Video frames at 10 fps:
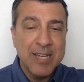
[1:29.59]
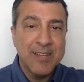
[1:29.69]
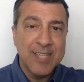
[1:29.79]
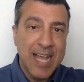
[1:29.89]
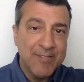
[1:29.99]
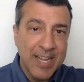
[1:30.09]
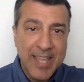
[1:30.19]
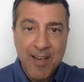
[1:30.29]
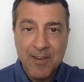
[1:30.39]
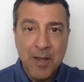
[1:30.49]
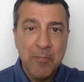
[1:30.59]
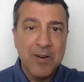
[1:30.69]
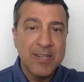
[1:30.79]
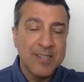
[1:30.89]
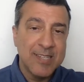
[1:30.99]
It doesn't have an account
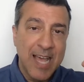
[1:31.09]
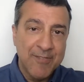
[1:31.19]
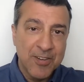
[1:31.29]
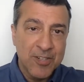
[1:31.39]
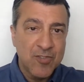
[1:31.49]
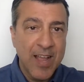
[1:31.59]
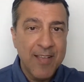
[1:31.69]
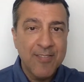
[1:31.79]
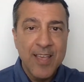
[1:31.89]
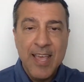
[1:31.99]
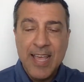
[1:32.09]
number. It doesn't have your address.